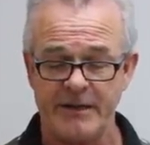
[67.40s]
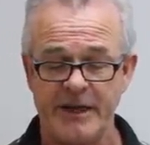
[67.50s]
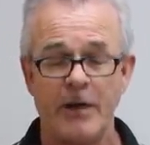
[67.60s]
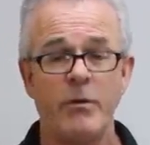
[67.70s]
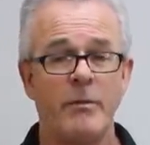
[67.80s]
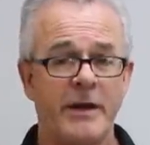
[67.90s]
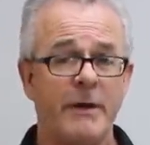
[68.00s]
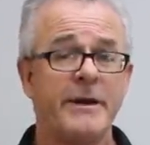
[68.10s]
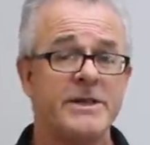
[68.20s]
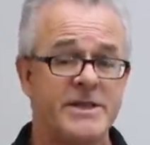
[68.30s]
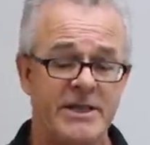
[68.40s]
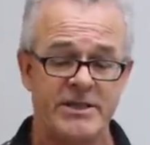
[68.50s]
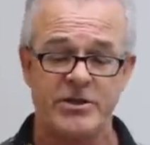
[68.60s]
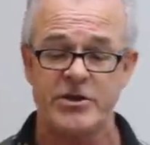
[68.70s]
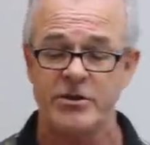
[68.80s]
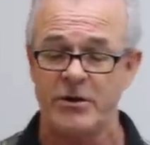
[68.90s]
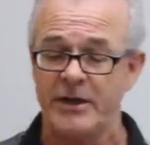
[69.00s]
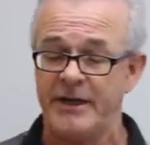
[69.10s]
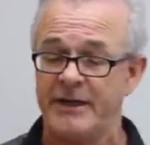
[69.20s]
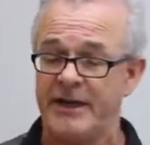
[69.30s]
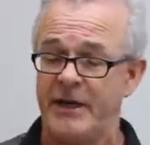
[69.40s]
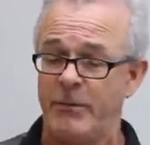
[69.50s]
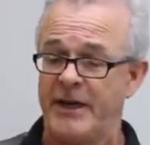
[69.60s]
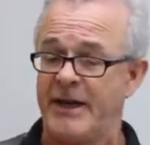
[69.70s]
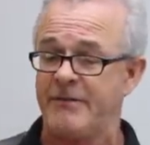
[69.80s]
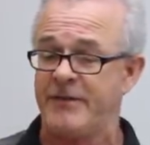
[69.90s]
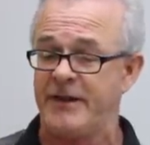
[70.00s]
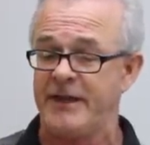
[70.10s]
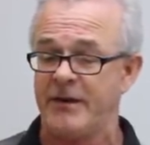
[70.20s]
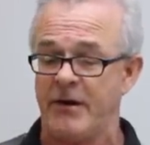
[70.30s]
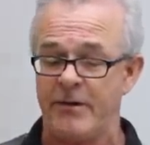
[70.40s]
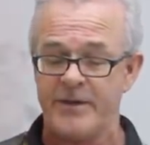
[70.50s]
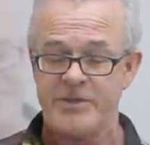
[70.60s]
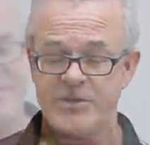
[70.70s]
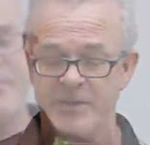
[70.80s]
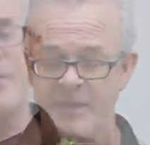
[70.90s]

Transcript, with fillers: Yellow will be coming in season shortly. Here we have the orange.